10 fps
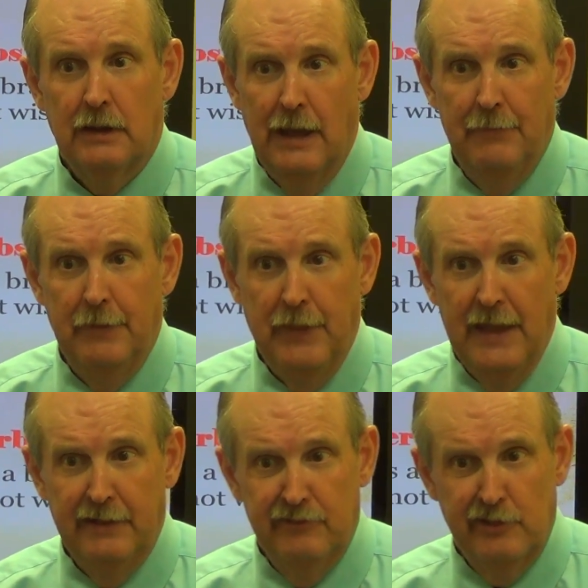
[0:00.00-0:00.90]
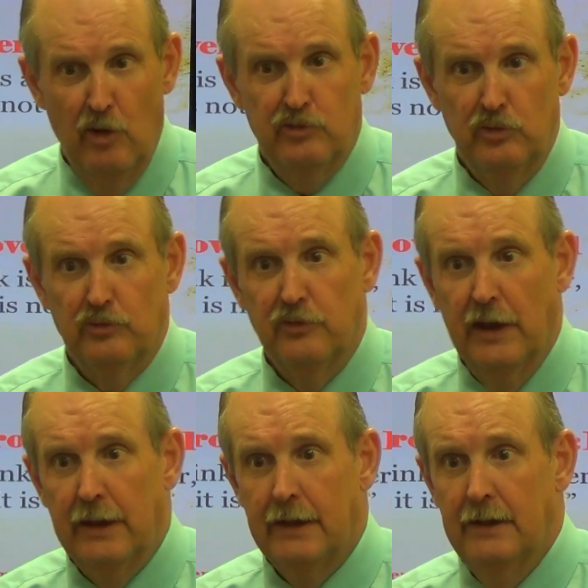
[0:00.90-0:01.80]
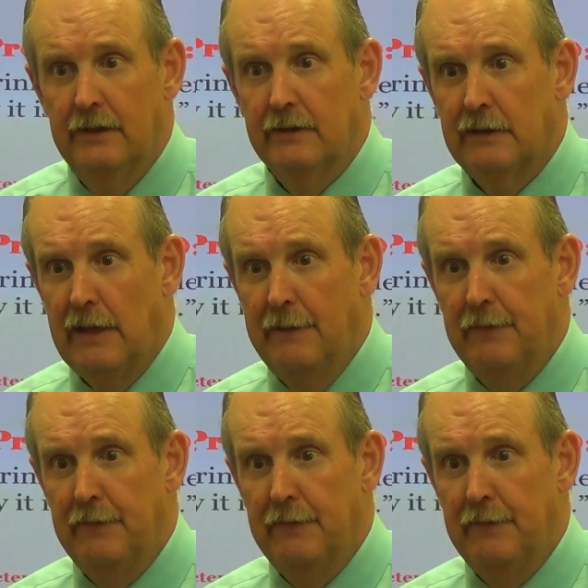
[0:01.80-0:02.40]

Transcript: claim that they can social drink, claim